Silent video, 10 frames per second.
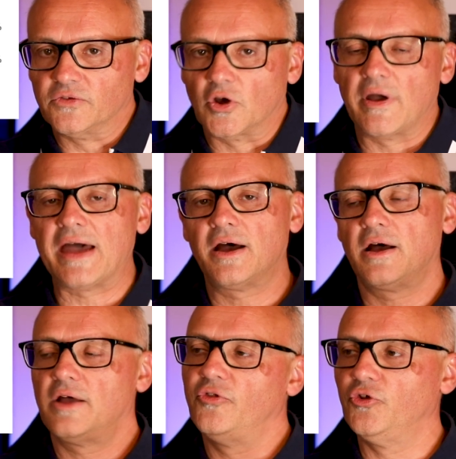So
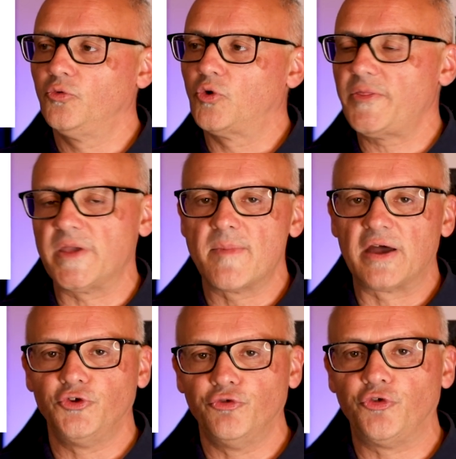the great thing
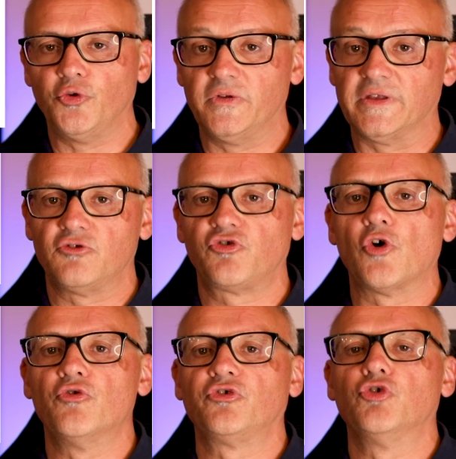about YouTube is it
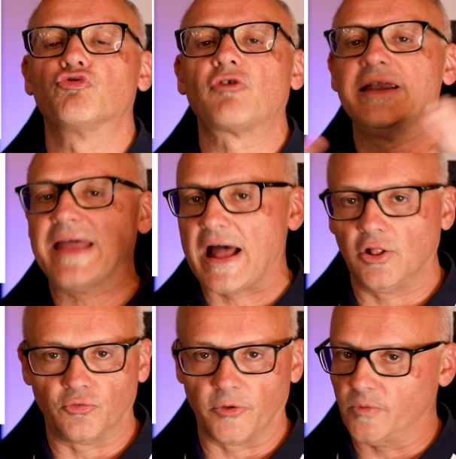shows great
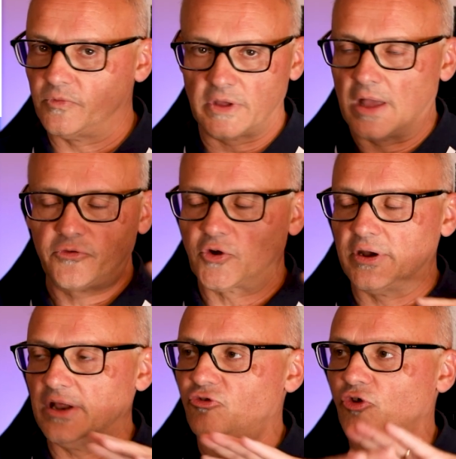algorithms.
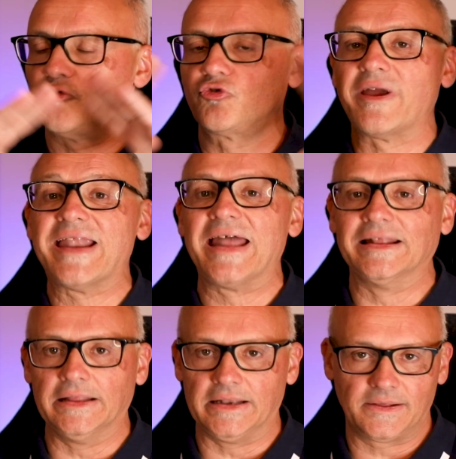It shows great
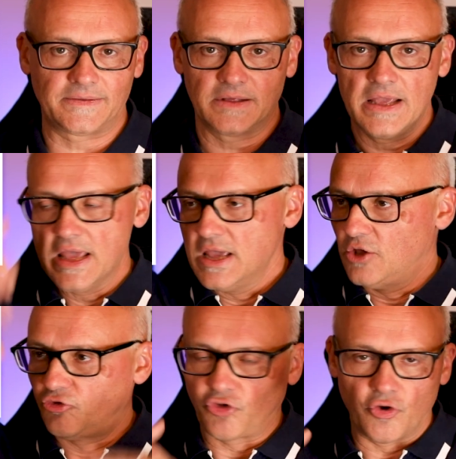analytics.
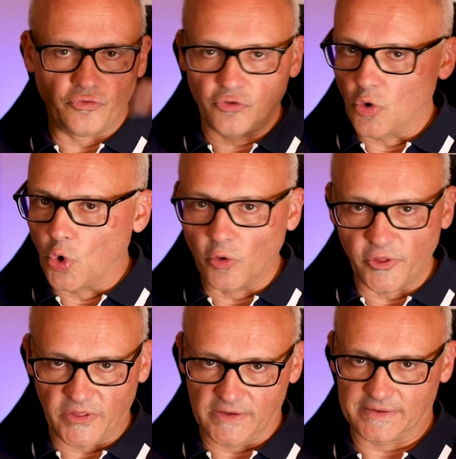It shows all
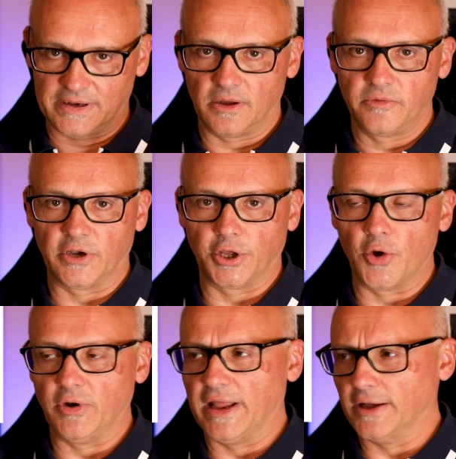the things that are
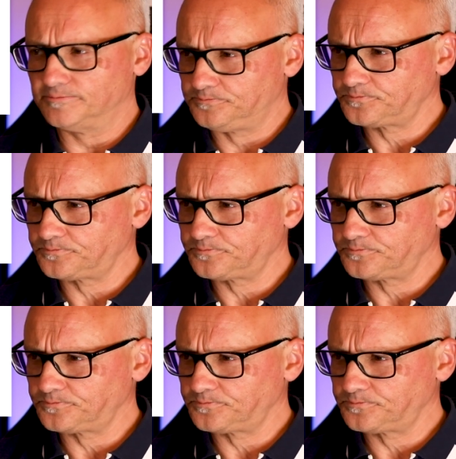going down.